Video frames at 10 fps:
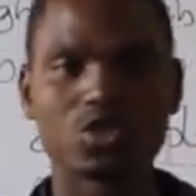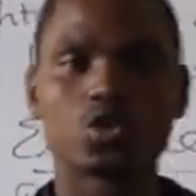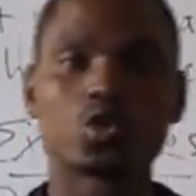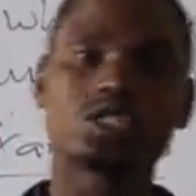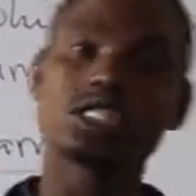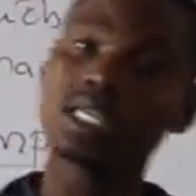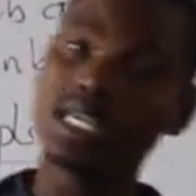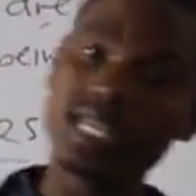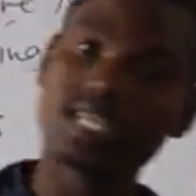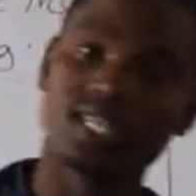is also
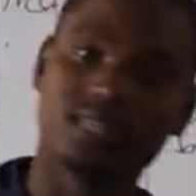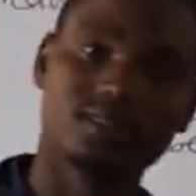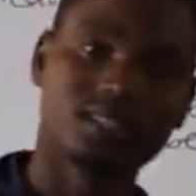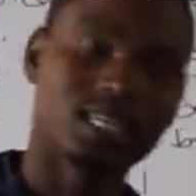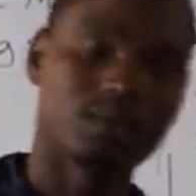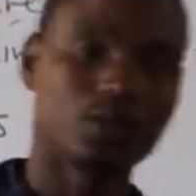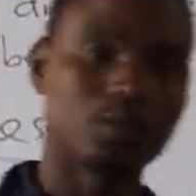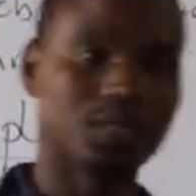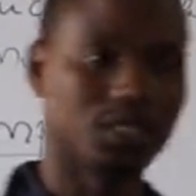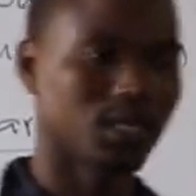seeing, dear
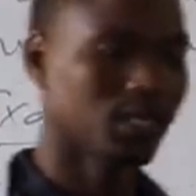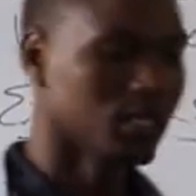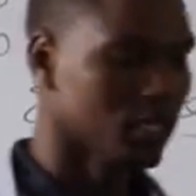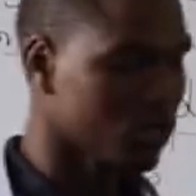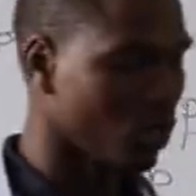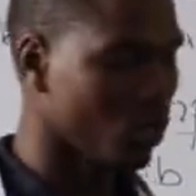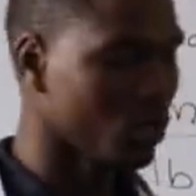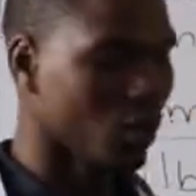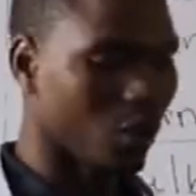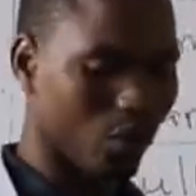pupils.
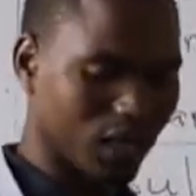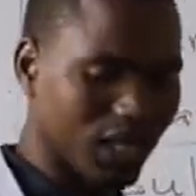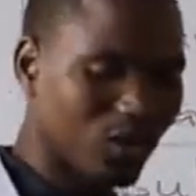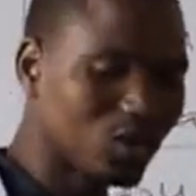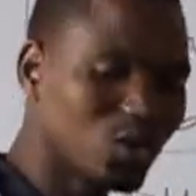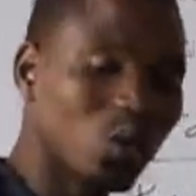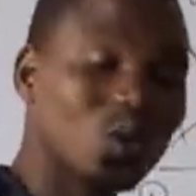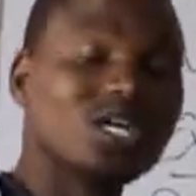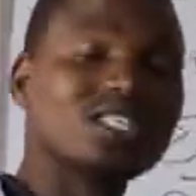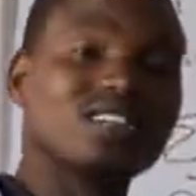So we need not
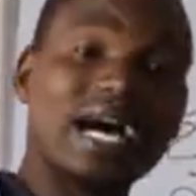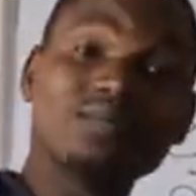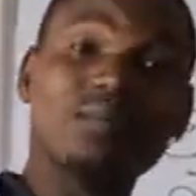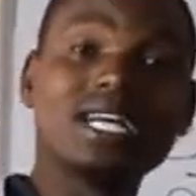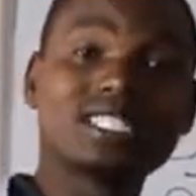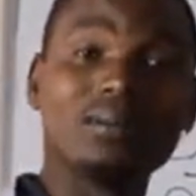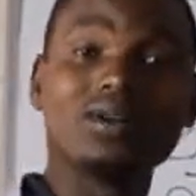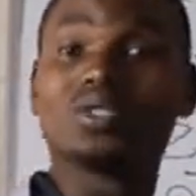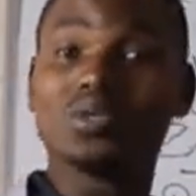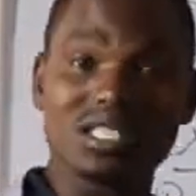to write much
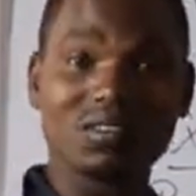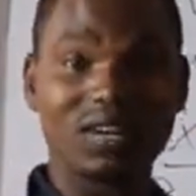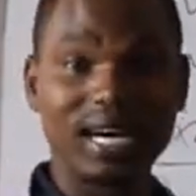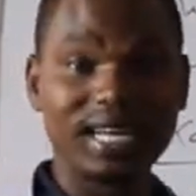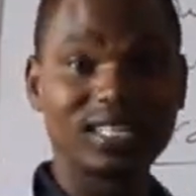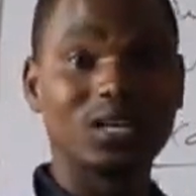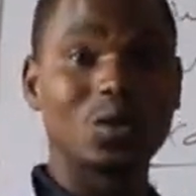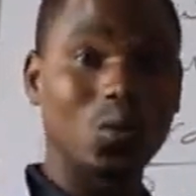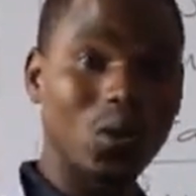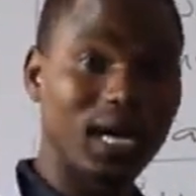about uses of light
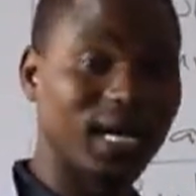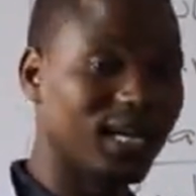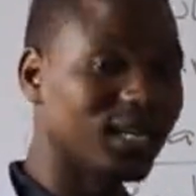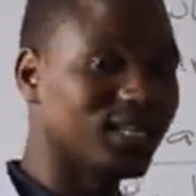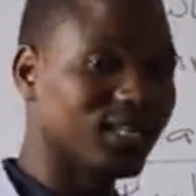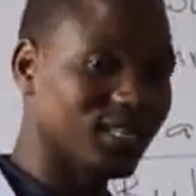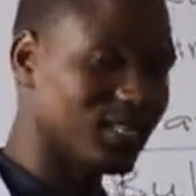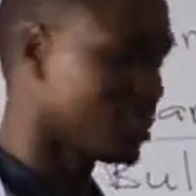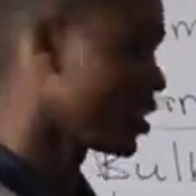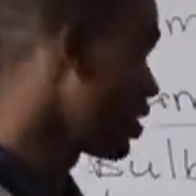while it
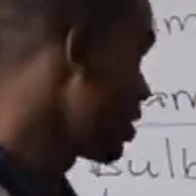is